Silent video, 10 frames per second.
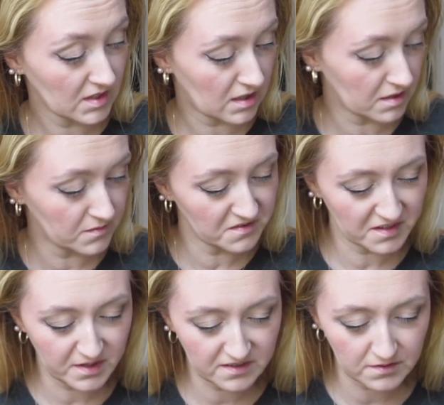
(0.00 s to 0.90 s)
even know if
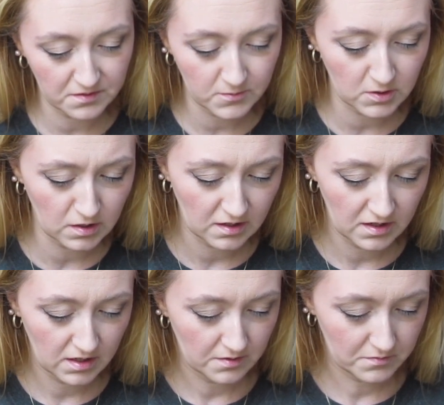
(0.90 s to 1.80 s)
they make this one anymore,
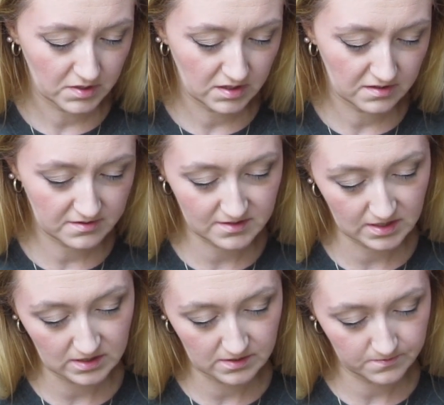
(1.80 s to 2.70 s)
but it's
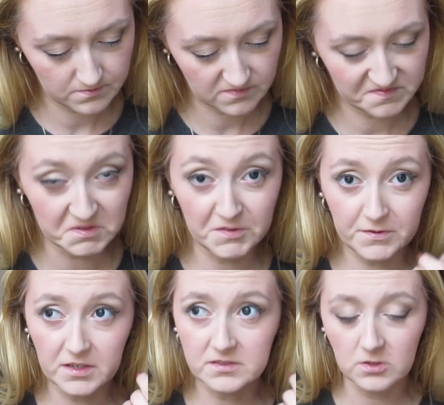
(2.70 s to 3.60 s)
the full
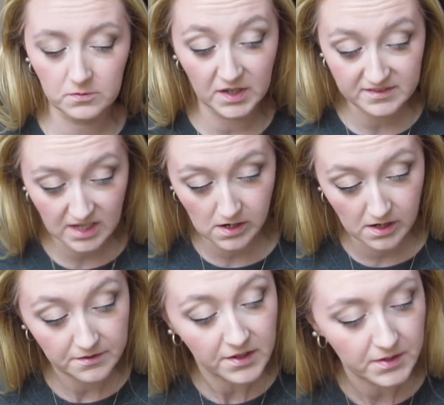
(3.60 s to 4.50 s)
frontal mascara
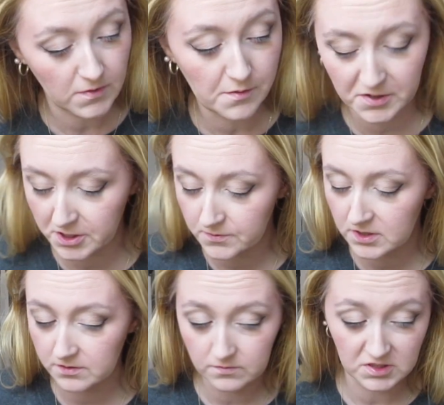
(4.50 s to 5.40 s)
and then the Rare Beauty
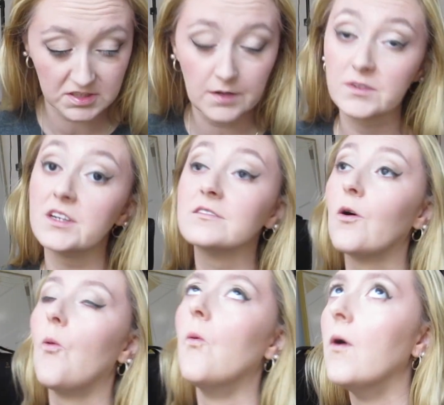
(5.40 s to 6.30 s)
one, which that one is
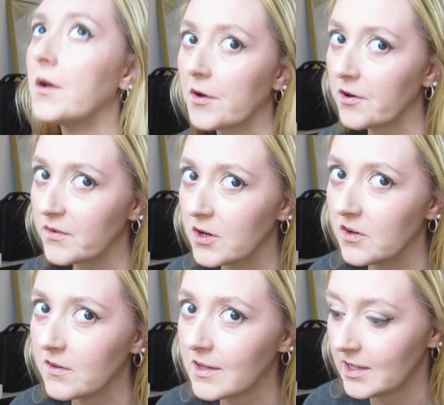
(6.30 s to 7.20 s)
wonderful.
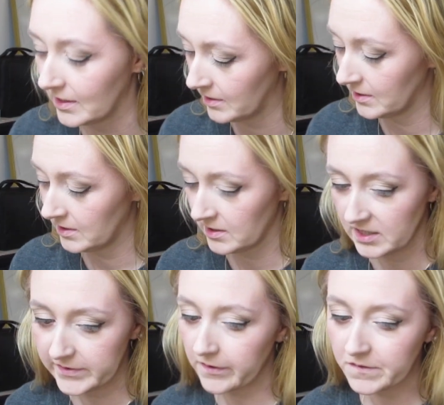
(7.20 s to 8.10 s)

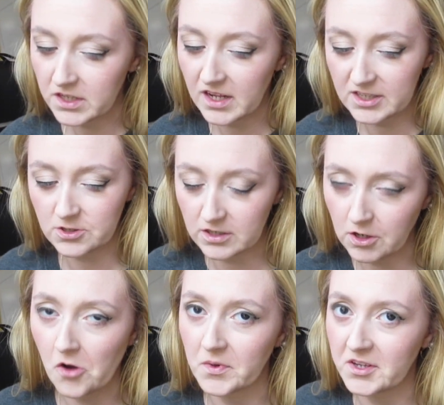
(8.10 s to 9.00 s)
If I'm feeling extra, I'll
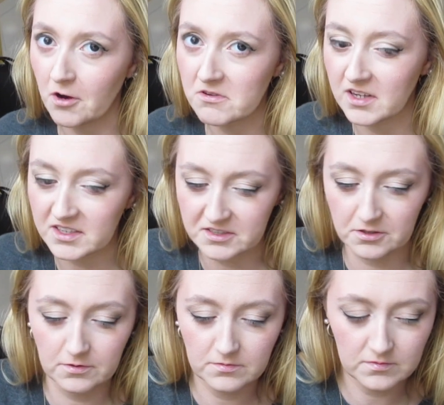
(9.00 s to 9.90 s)
go in with a coat of that
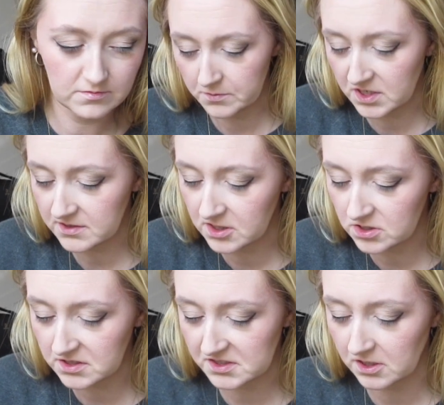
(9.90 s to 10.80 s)
too. But it's
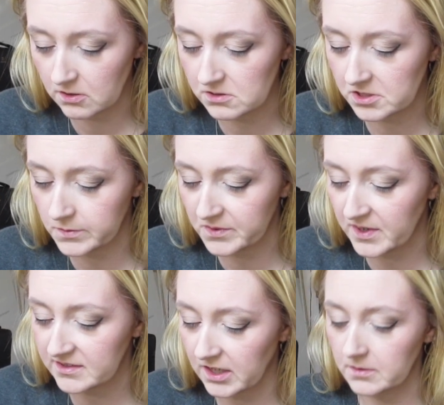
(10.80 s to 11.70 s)
usually the Tarte tubing
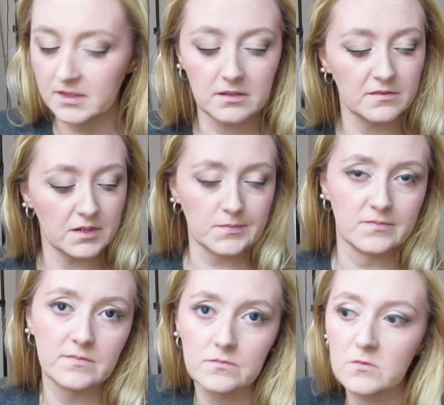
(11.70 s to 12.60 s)
mascara and the
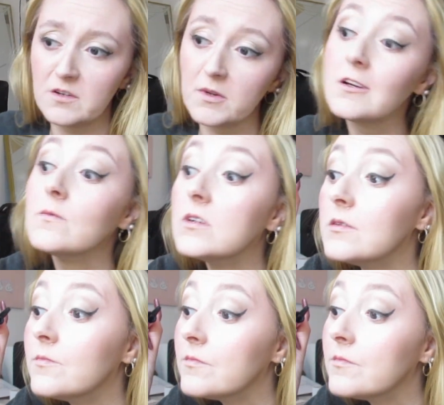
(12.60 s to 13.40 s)
Rare Beauty one.